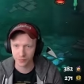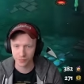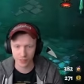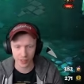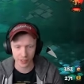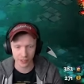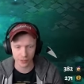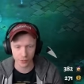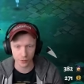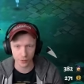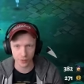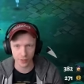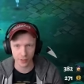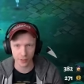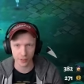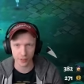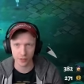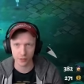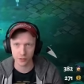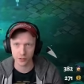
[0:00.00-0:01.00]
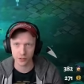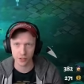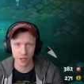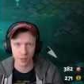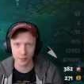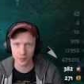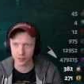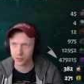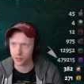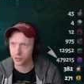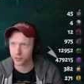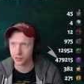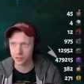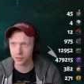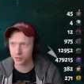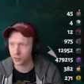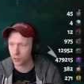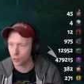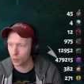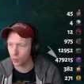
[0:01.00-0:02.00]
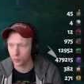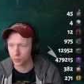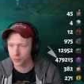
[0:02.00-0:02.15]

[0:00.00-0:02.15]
I still feel like those jobs are just so